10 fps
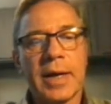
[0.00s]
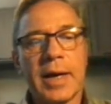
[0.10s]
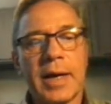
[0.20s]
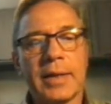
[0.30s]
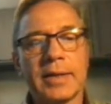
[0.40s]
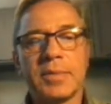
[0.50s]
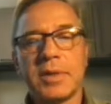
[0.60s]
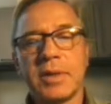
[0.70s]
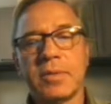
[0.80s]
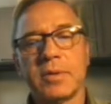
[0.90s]
And then
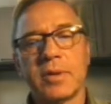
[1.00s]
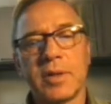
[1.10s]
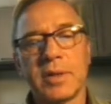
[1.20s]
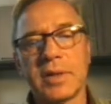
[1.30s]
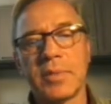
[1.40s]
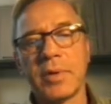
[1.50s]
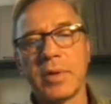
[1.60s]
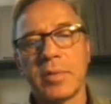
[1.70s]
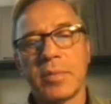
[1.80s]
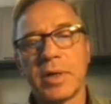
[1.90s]
subsequent increase in
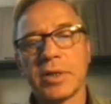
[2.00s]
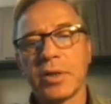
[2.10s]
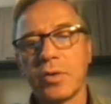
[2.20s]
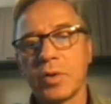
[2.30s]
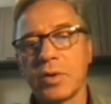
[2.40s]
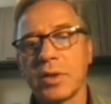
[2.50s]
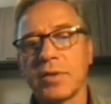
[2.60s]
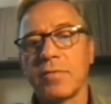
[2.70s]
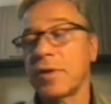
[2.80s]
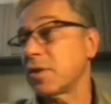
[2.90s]
capillary pressure causes
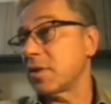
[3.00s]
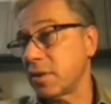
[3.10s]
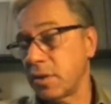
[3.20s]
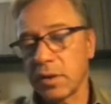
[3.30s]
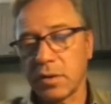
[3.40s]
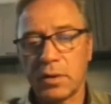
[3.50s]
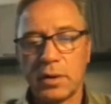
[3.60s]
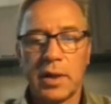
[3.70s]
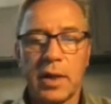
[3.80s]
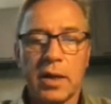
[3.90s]
vicious circle
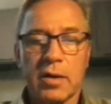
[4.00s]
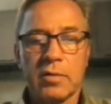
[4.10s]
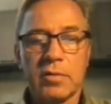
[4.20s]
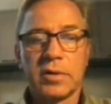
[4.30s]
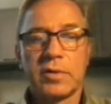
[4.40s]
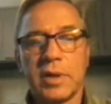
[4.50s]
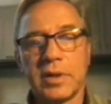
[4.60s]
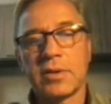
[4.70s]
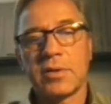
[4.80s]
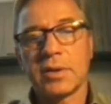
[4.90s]
of
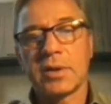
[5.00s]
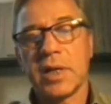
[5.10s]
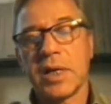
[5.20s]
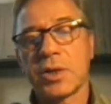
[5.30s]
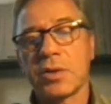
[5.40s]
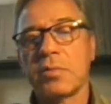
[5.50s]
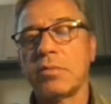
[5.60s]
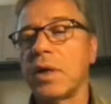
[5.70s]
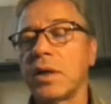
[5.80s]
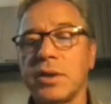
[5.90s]
increased transudation,
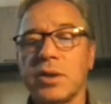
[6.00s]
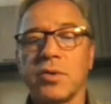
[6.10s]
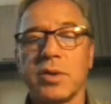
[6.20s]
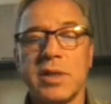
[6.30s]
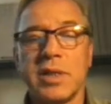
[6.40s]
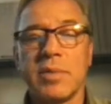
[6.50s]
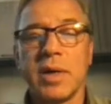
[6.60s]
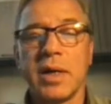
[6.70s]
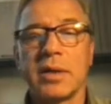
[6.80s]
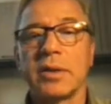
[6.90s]
marked tissue edema,
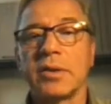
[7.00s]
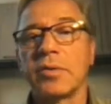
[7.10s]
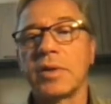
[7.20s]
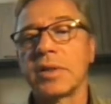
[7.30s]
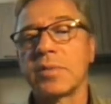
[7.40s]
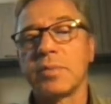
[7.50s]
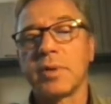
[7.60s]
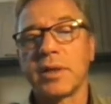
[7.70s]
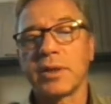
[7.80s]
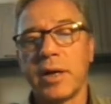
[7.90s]
and increased
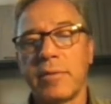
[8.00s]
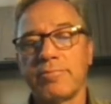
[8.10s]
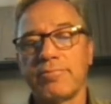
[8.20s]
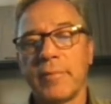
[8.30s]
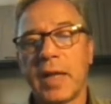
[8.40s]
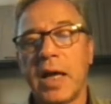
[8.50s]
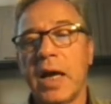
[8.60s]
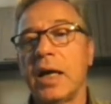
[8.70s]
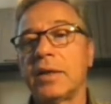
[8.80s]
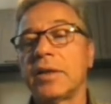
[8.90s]
pressure.
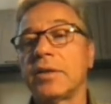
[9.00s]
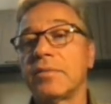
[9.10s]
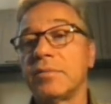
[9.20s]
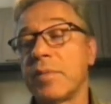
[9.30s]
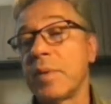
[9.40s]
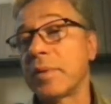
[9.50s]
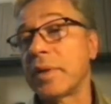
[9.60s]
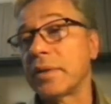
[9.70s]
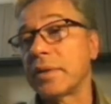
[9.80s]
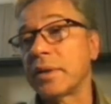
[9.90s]
And remember
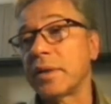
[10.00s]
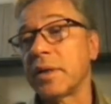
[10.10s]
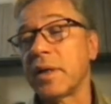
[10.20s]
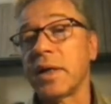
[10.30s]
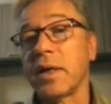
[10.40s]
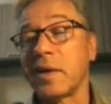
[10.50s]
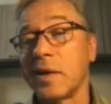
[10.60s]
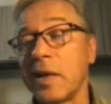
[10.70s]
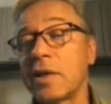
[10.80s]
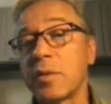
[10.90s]
that
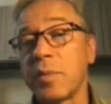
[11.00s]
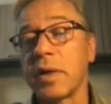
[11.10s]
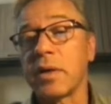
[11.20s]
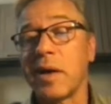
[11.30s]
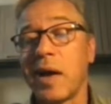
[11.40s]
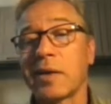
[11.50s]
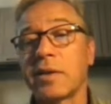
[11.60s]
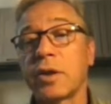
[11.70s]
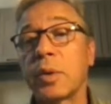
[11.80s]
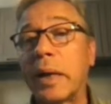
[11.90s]
needs to be
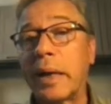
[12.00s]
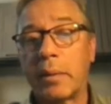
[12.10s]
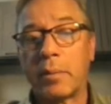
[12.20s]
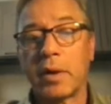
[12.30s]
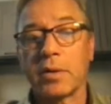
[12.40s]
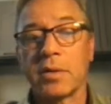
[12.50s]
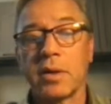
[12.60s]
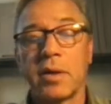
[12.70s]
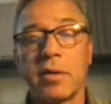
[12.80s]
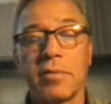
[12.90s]
acted quickly because
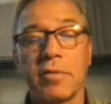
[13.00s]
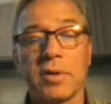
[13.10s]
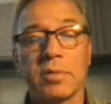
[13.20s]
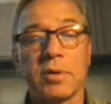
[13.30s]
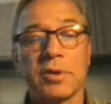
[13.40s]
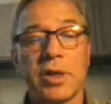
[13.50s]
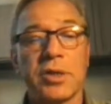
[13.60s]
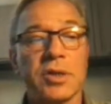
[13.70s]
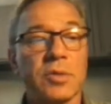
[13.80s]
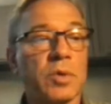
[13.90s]
the irreversible
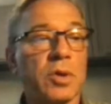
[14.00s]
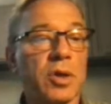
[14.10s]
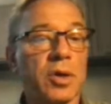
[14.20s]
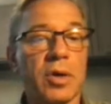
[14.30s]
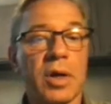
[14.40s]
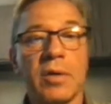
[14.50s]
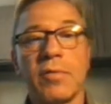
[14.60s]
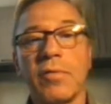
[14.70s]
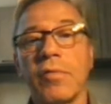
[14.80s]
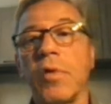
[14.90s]
changes will occur
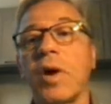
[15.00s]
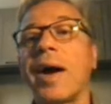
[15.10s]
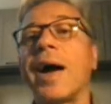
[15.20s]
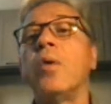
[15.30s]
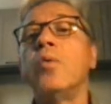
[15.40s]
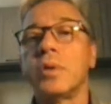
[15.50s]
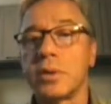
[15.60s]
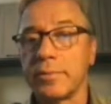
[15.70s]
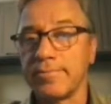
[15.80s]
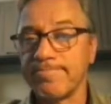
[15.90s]
in 4 hours.